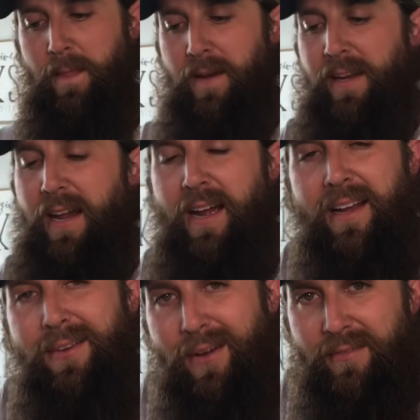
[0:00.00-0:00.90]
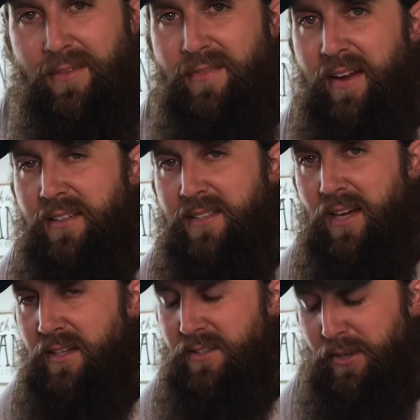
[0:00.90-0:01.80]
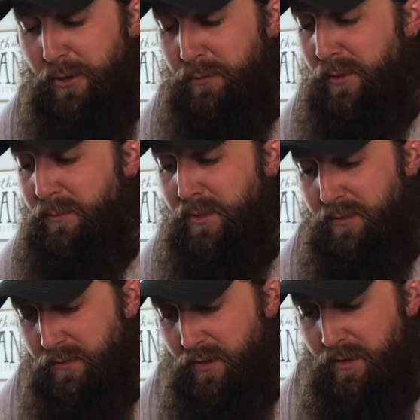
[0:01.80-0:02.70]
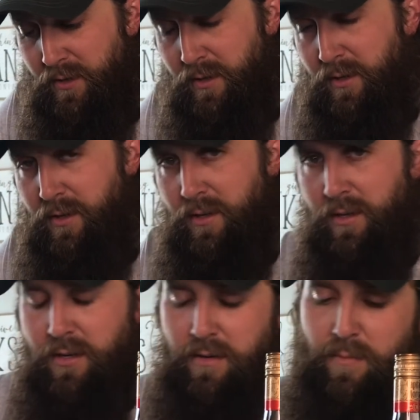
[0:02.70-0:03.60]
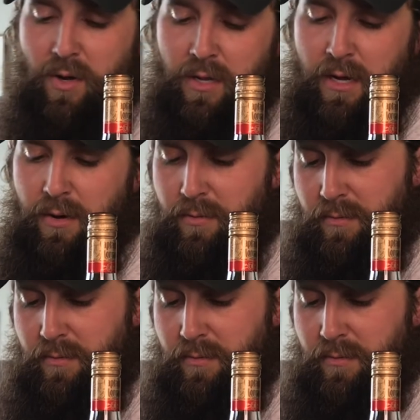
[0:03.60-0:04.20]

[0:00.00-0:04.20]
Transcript: Yeah, I do have the fancy ice cubes. I'm all out.